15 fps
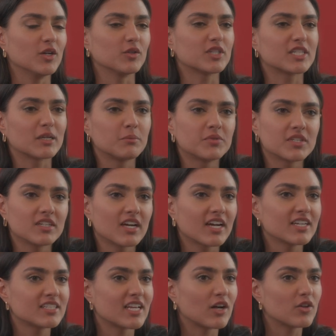
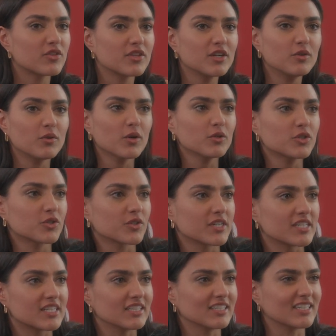subsidize healthy
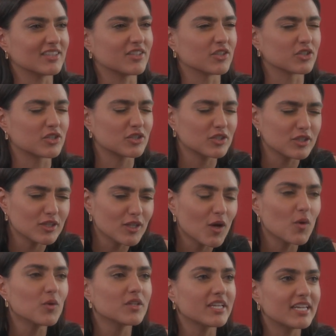groceries, and like they're
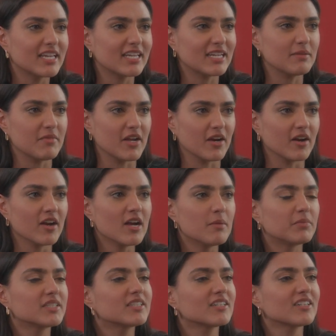slowly getting there,
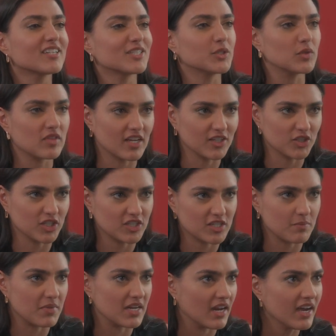but they're not doing that just
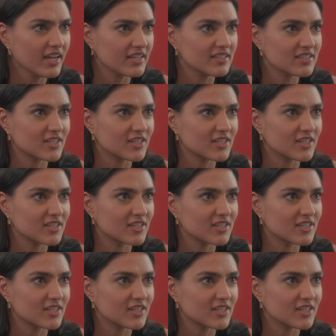to be nice.